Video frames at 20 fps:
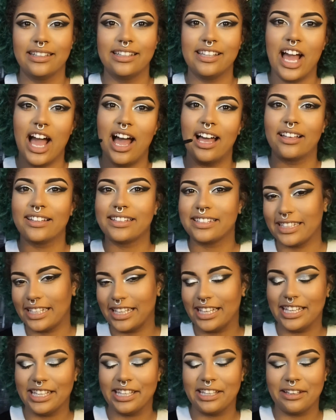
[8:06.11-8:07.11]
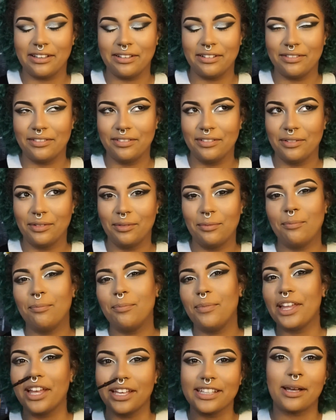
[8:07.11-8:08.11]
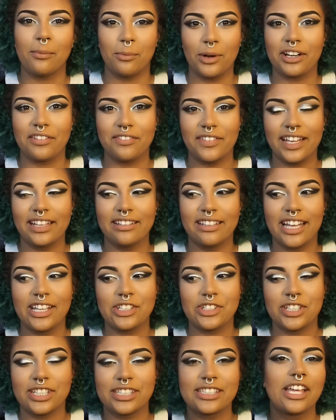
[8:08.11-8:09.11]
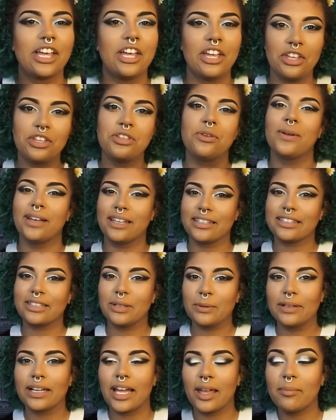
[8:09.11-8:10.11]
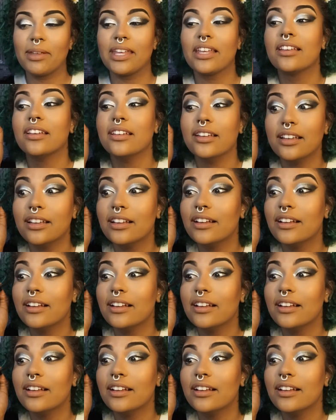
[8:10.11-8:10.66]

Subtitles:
not seeing because I'm wearing fake lashes. You guys know what I mean.